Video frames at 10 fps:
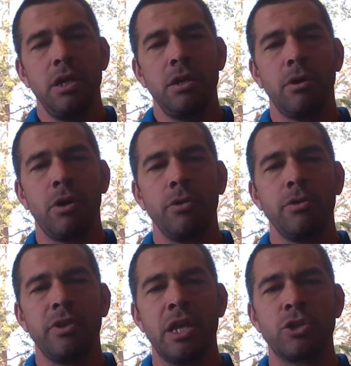Well,
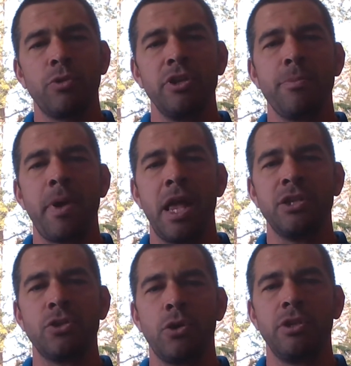the answer really depends on